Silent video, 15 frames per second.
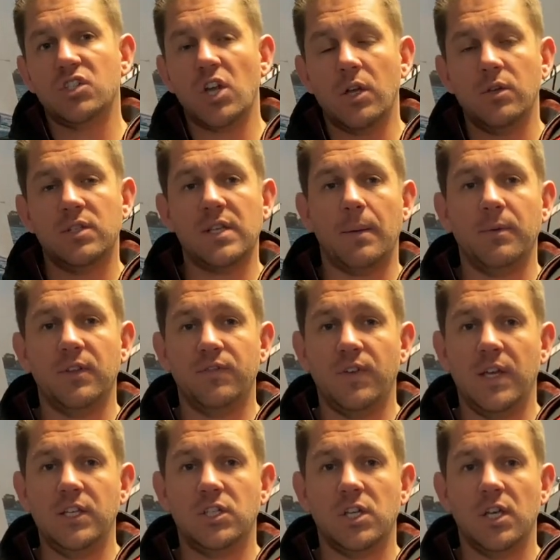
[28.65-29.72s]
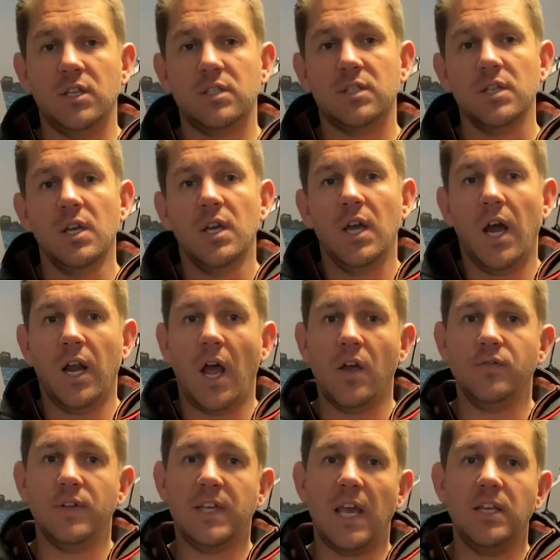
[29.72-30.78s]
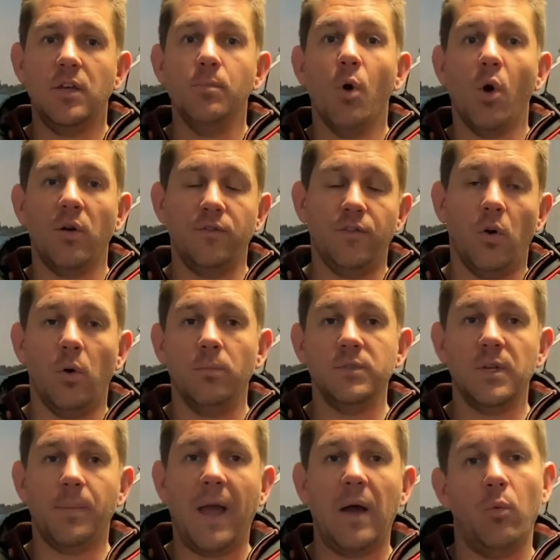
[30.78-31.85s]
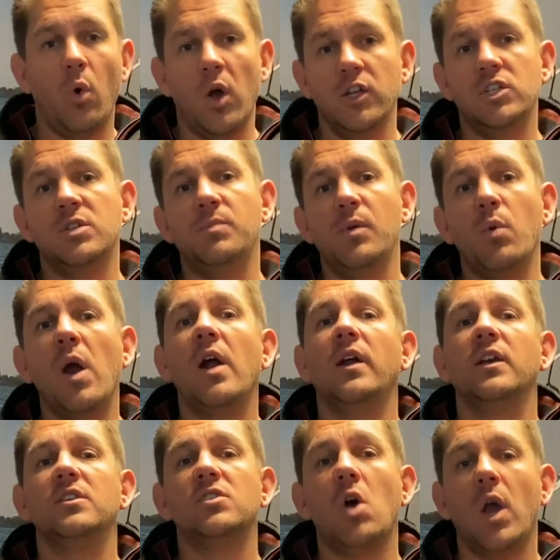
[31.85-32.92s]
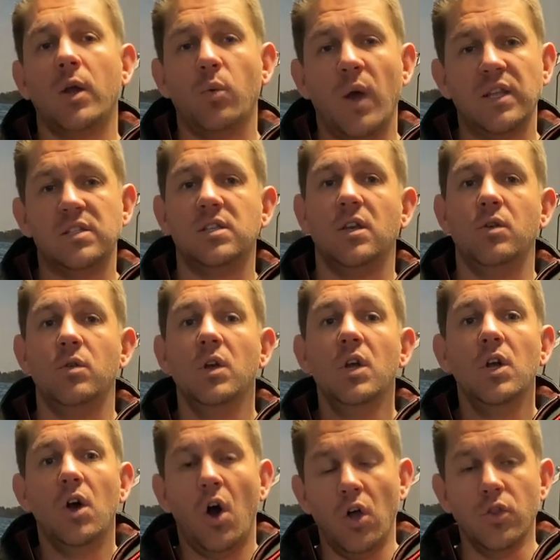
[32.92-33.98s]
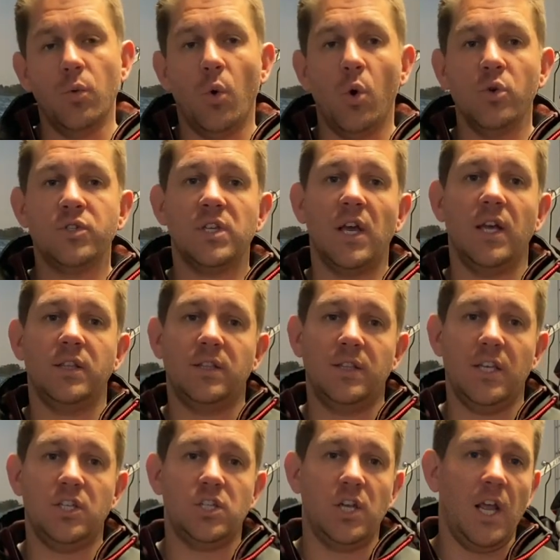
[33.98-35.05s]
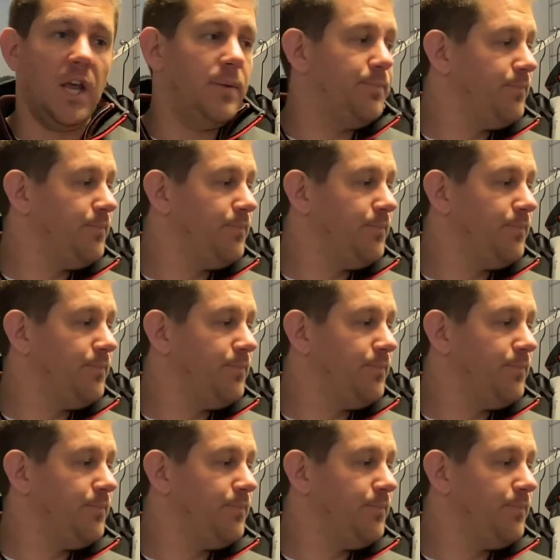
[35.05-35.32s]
show you some of the features and hopefully get you more informed about why you should be wearing a Zhik wetsuit on the water this year.